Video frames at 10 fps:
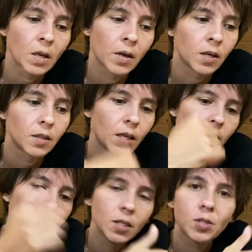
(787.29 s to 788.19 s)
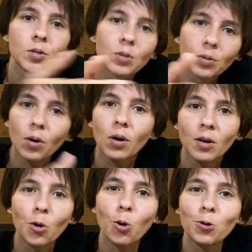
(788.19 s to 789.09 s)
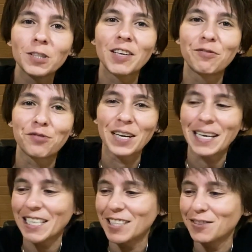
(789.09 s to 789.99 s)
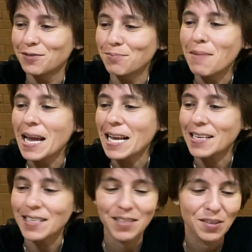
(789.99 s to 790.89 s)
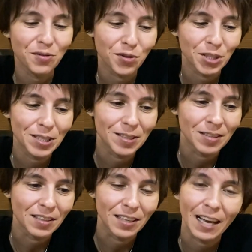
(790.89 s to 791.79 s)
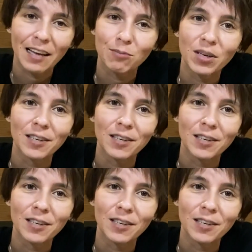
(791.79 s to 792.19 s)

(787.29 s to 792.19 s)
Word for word: Uh, that leads to a whole different kind of maze for you to look at,